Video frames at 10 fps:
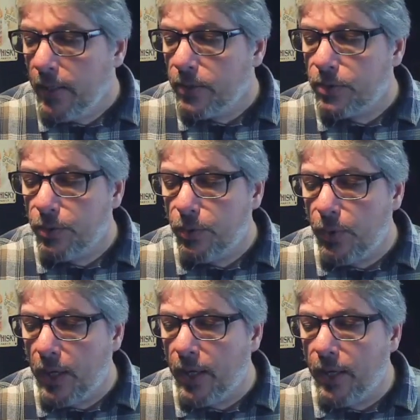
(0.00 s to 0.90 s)

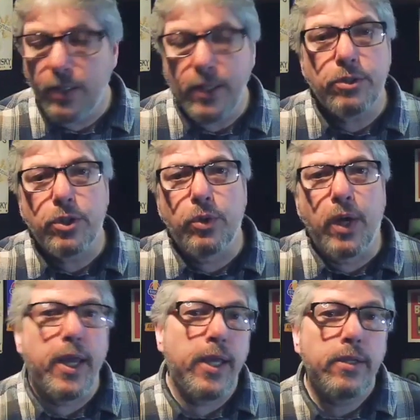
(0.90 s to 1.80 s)
So let's go
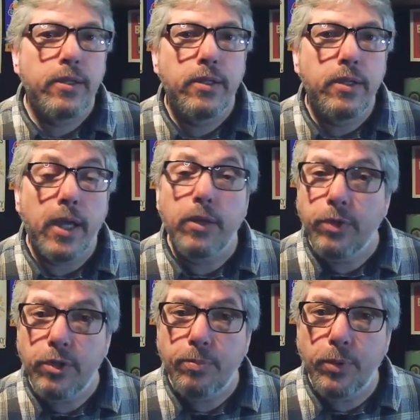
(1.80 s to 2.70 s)
ahead and
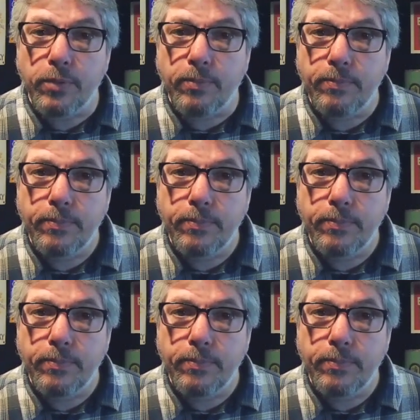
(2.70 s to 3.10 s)
read the poem.